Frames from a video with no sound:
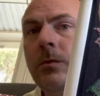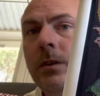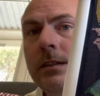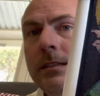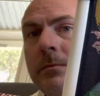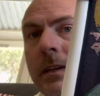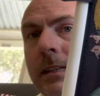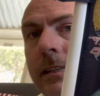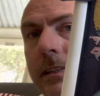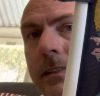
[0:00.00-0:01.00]
worked in
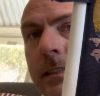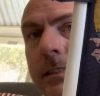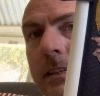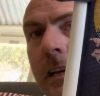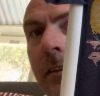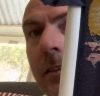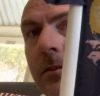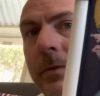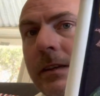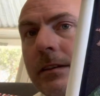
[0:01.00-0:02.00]
mainly this area
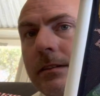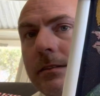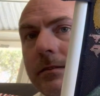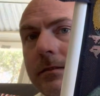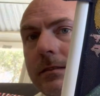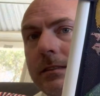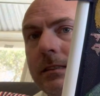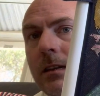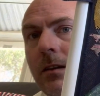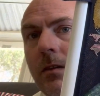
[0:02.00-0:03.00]
up here.
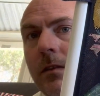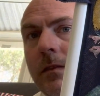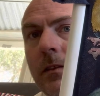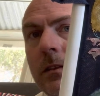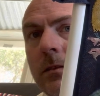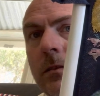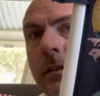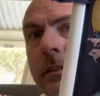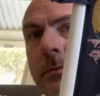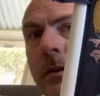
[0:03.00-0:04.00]
So I filled in all
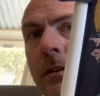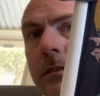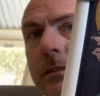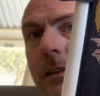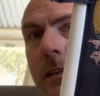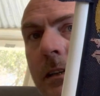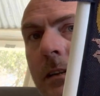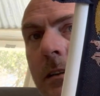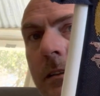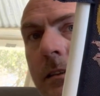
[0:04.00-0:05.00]
this part
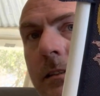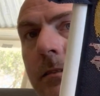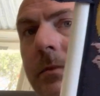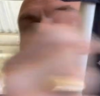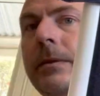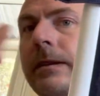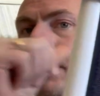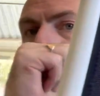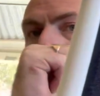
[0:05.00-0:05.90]
and this little bit up here.